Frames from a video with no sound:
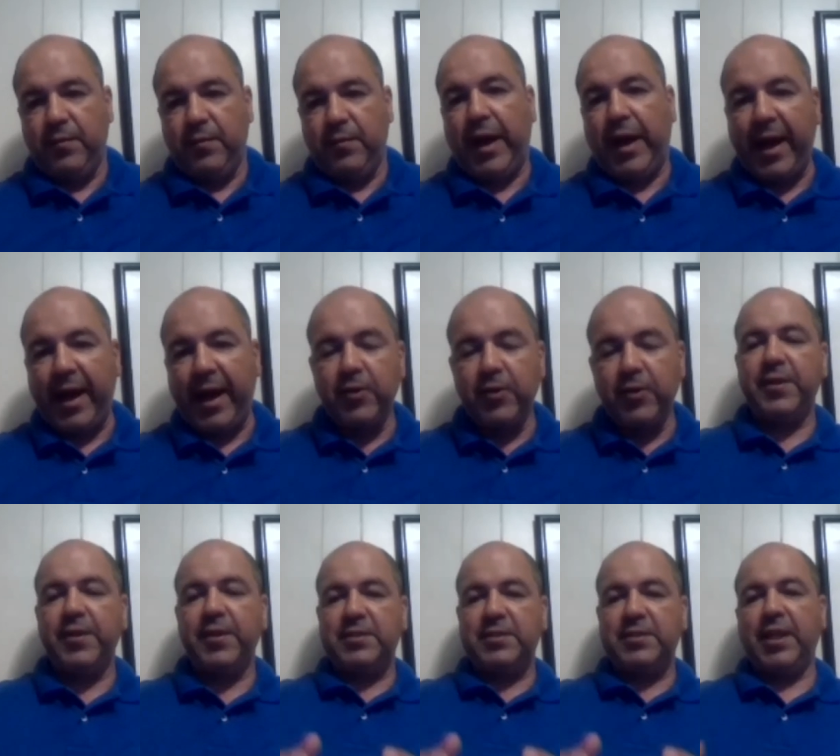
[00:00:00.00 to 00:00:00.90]
I
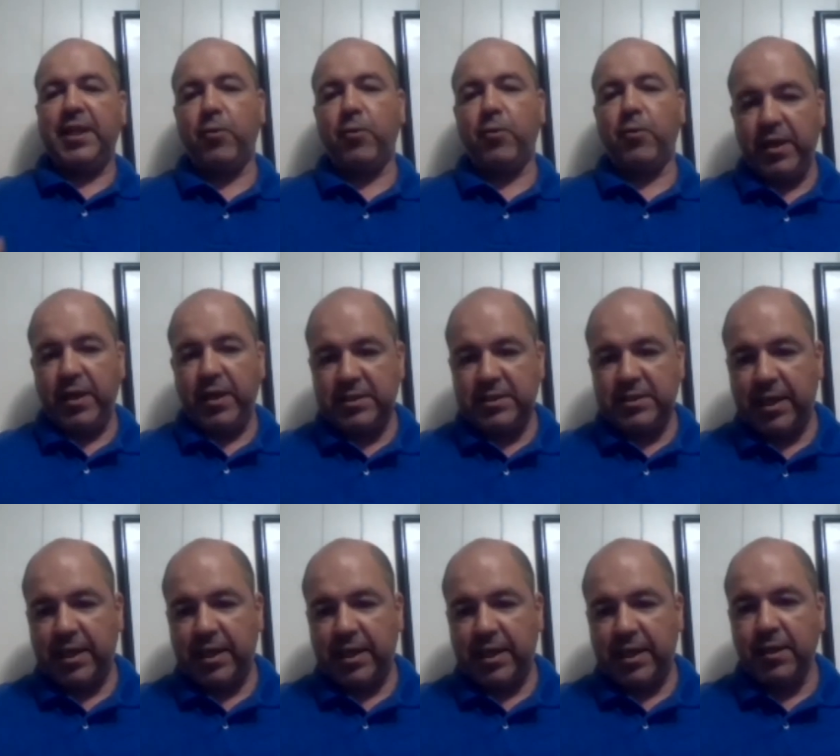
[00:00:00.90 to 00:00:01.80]
know the city already
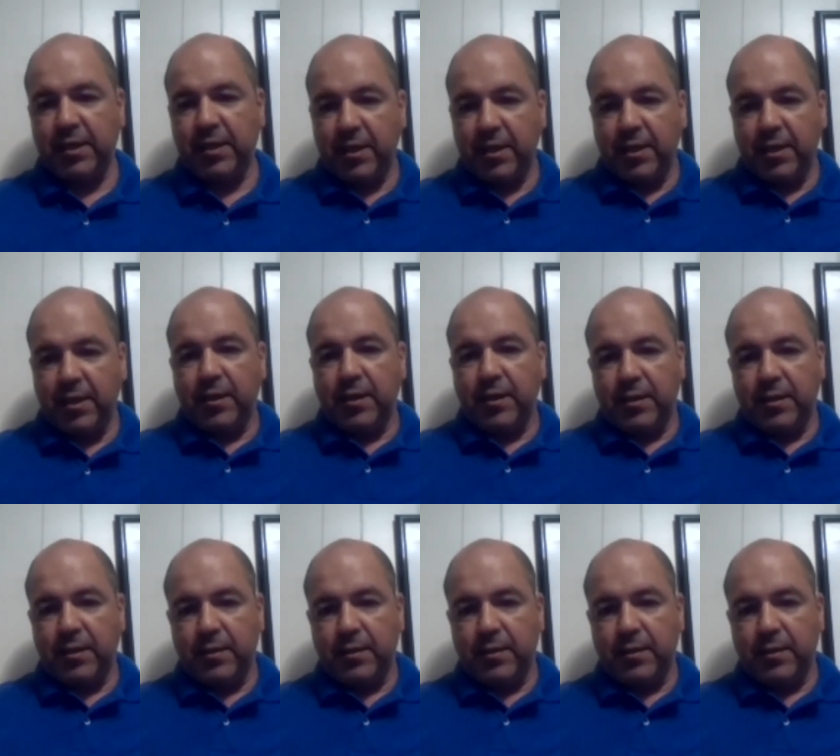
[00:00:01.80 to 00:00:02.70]
sent
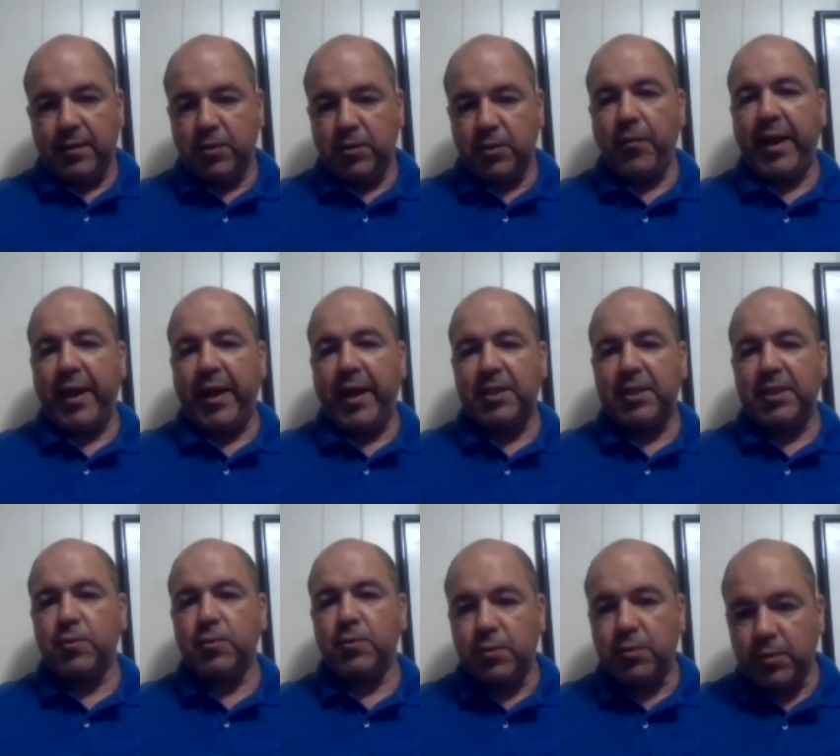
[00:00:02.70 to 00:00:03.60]
somebody
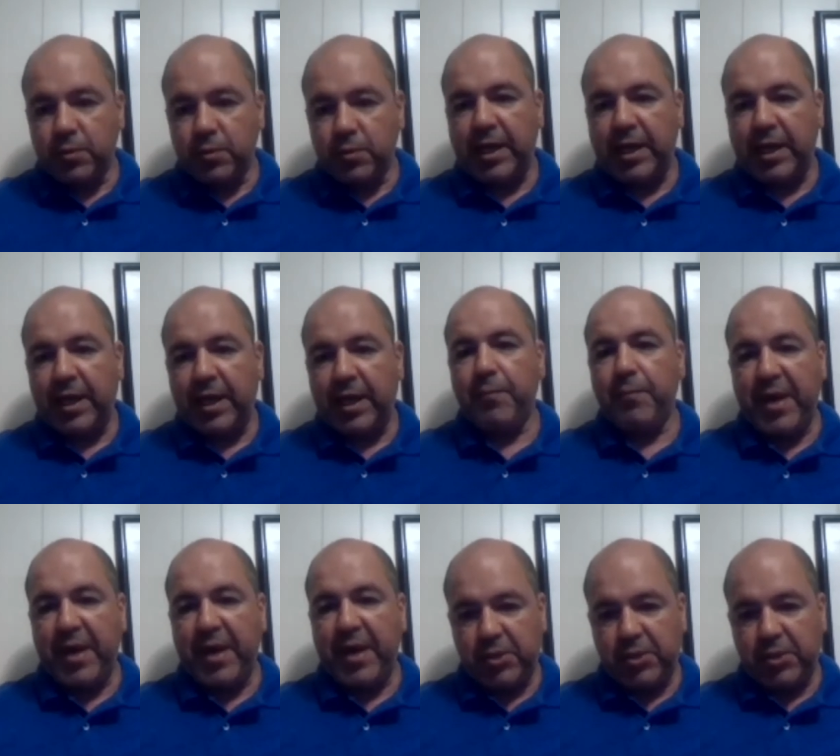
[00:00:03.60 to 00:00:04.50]
to, to take
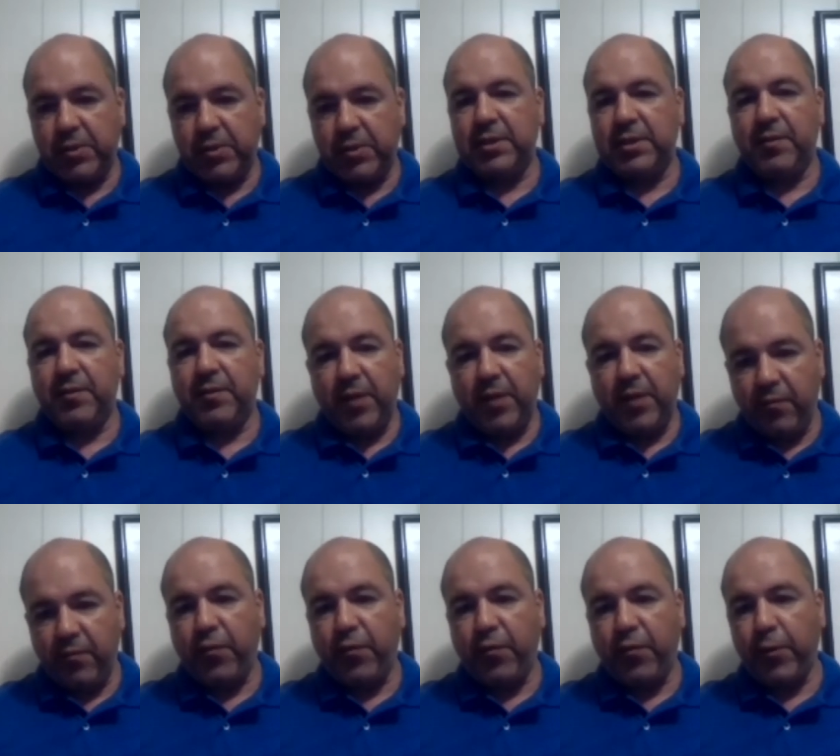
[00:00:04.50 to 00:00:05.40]
measures and,
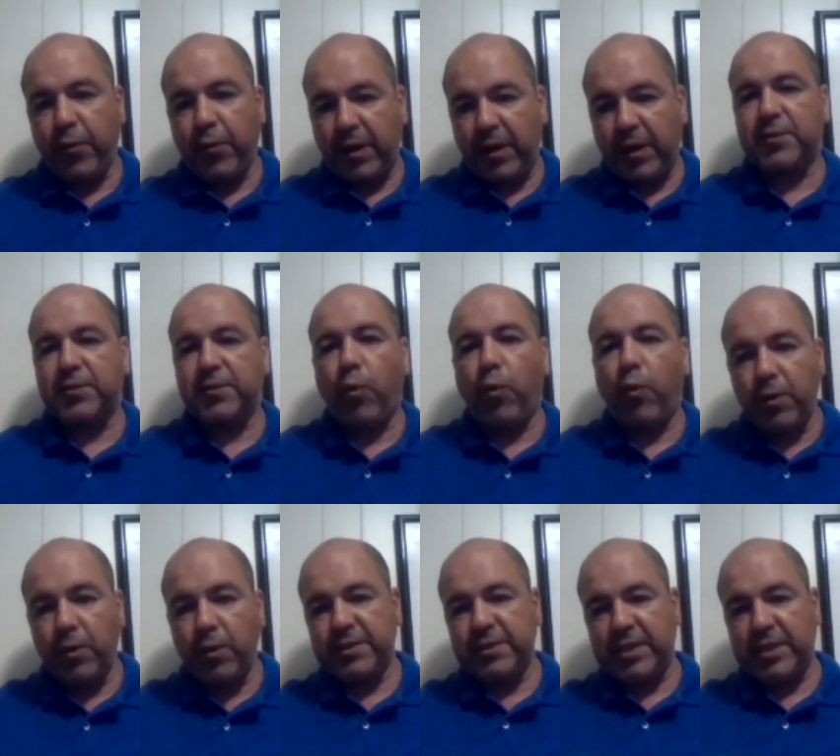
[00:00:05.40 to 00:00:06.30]
and photographs
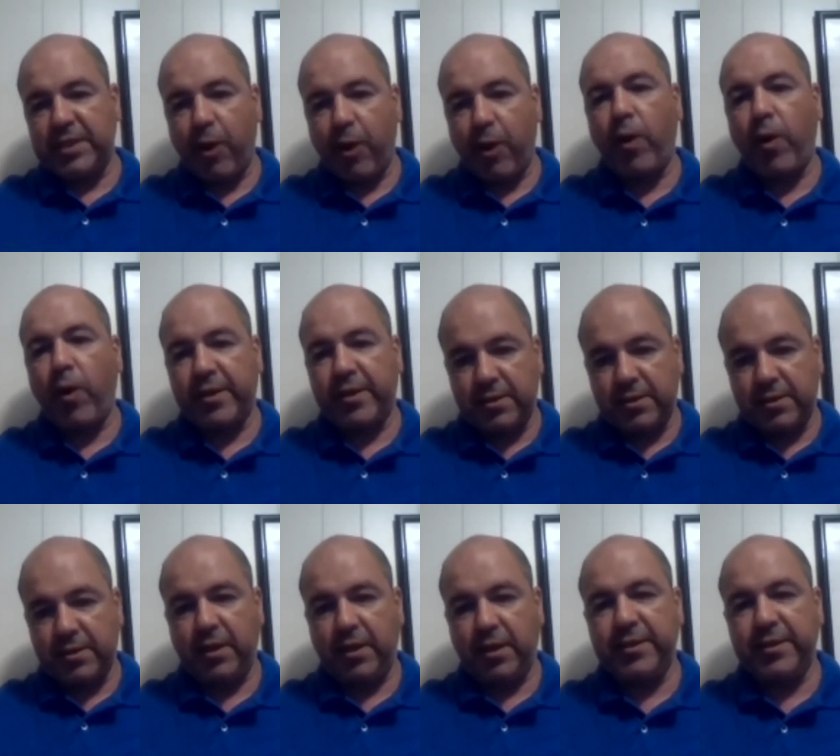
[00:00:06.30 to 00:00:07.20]
all the
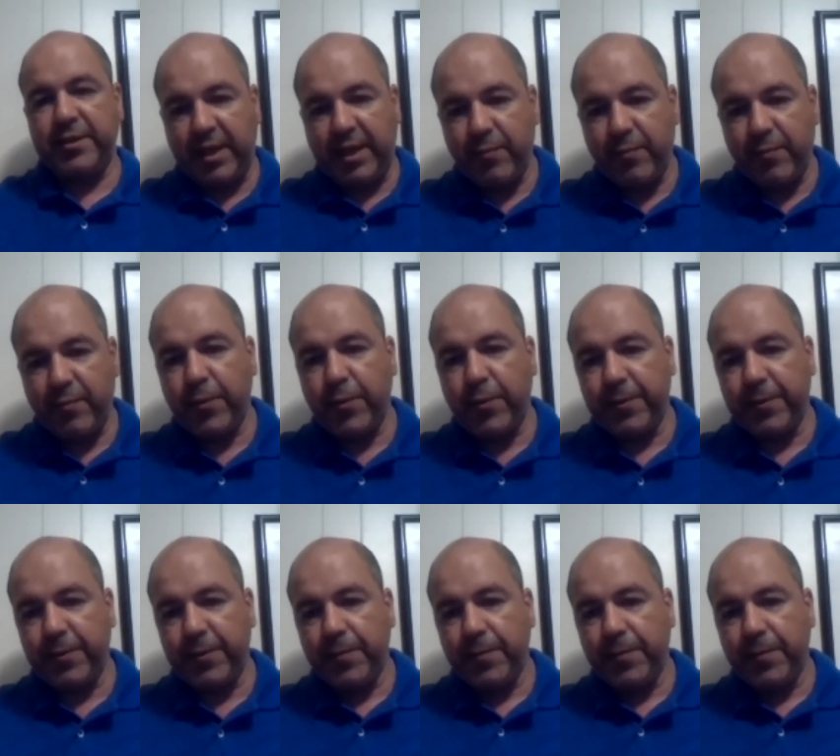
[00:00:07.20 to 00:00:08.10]
sidewalks on the
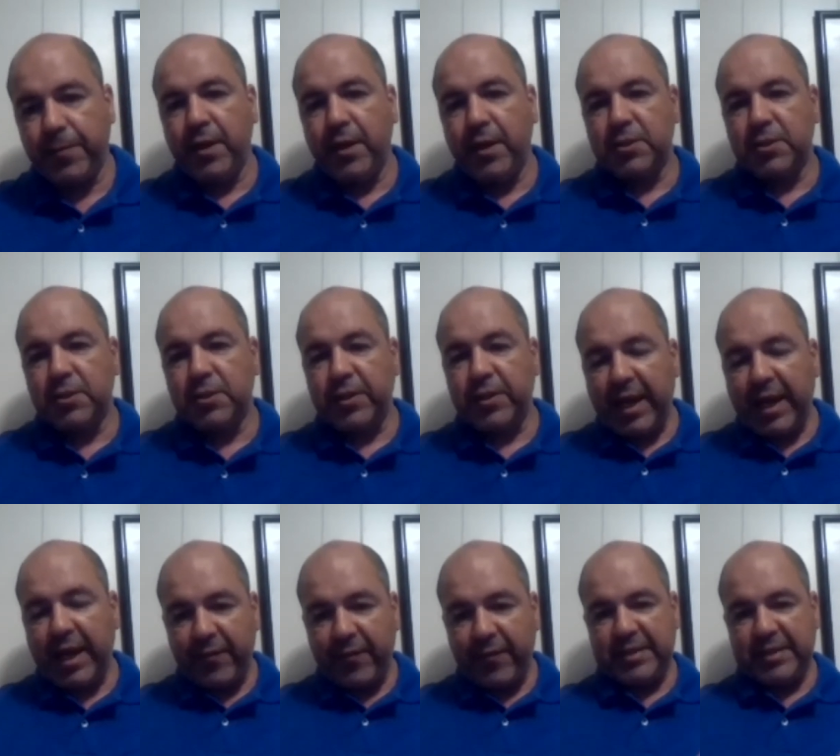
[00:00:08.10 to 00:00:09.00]
neighborhood. So
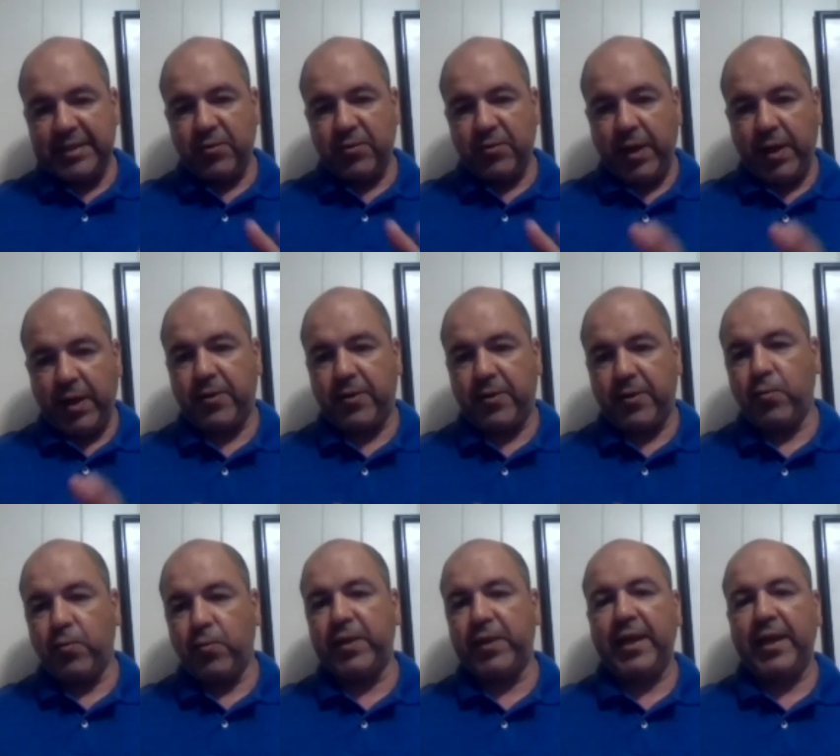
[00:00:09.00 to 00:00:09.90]
they have this in
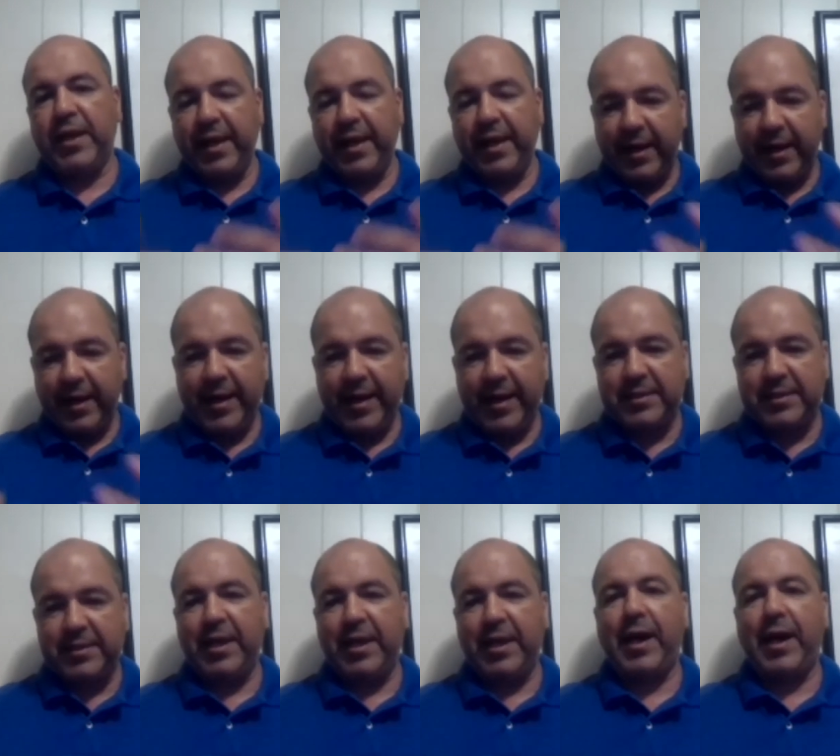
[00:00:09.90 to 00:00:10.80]
record. When I get
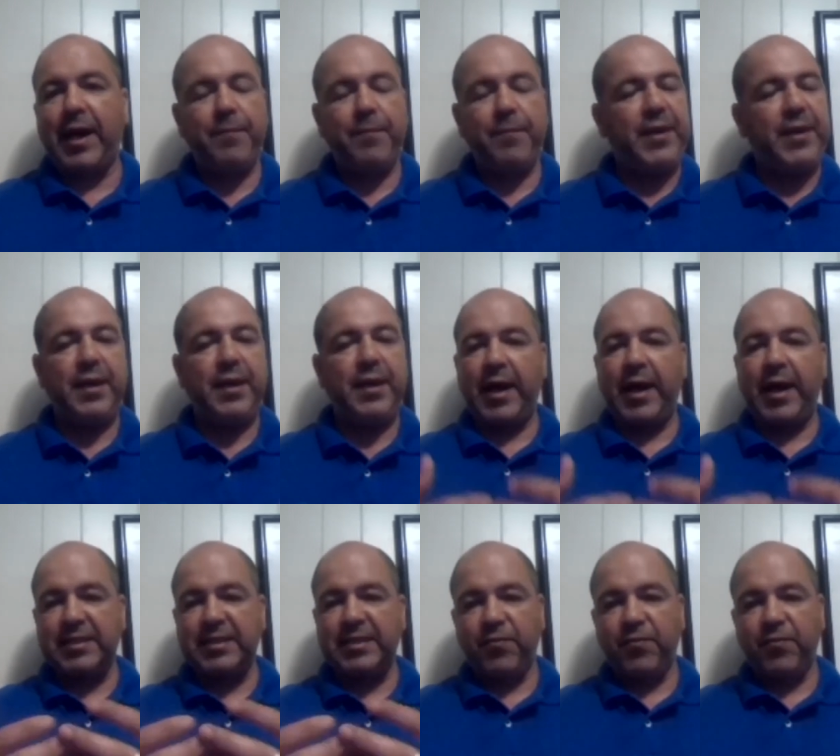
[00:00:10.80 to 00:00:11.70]
elected, I'd be
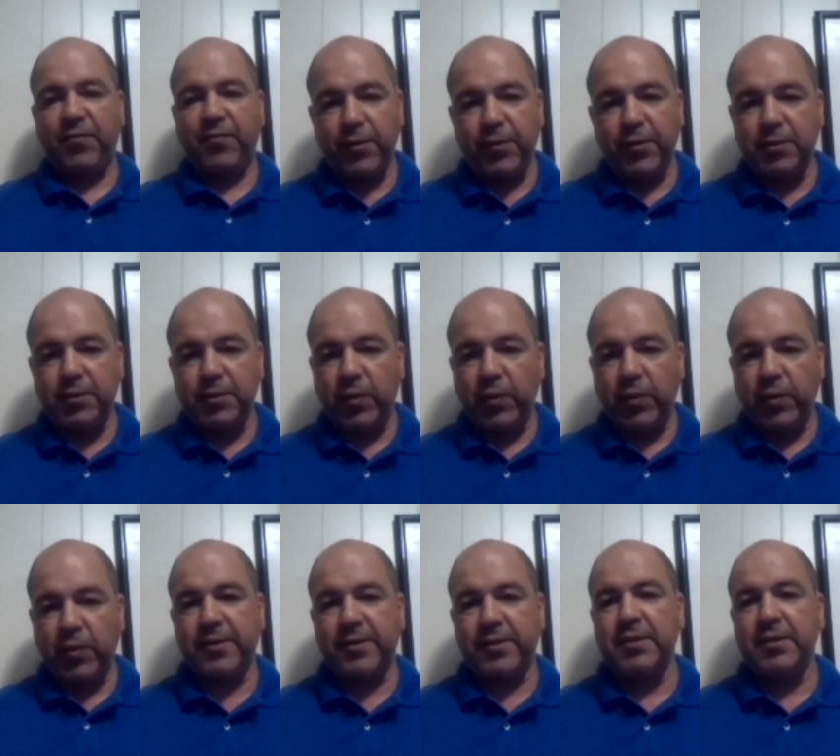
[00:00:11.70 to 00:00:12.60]
asking for those
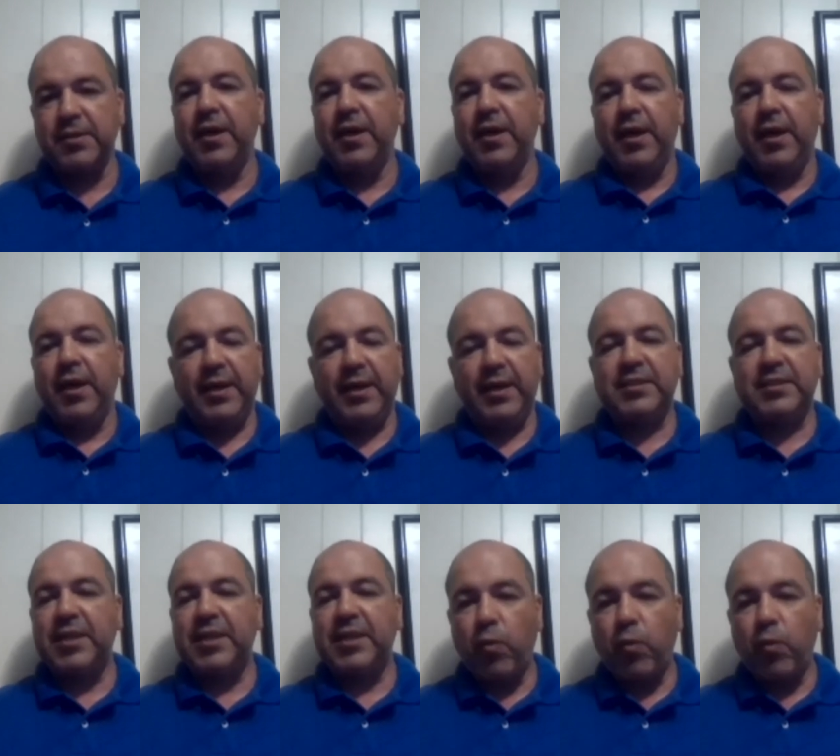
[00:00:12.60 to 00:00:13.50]
records and
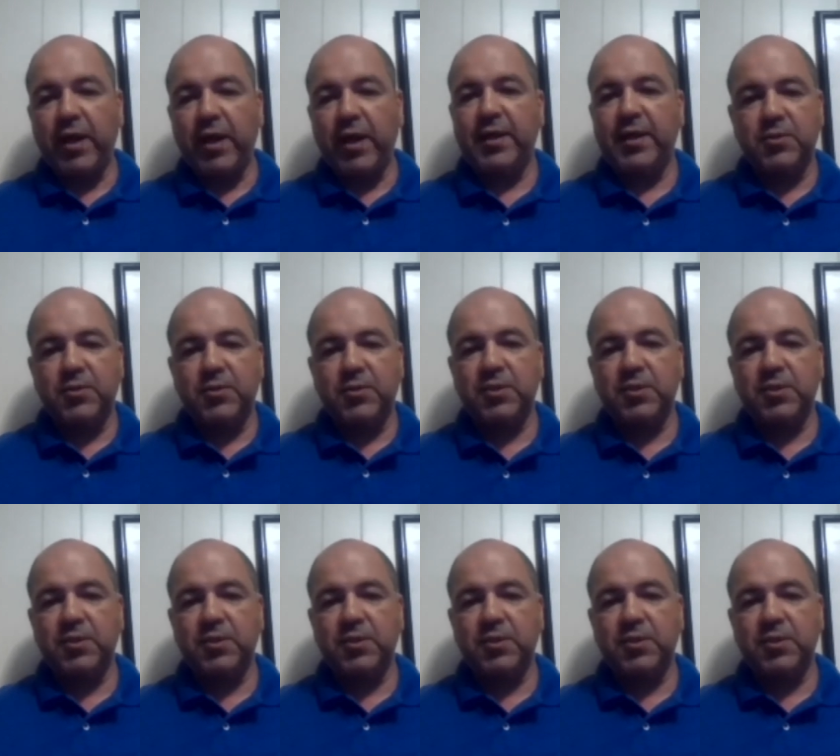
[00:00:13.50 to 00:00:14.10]
start working as soon as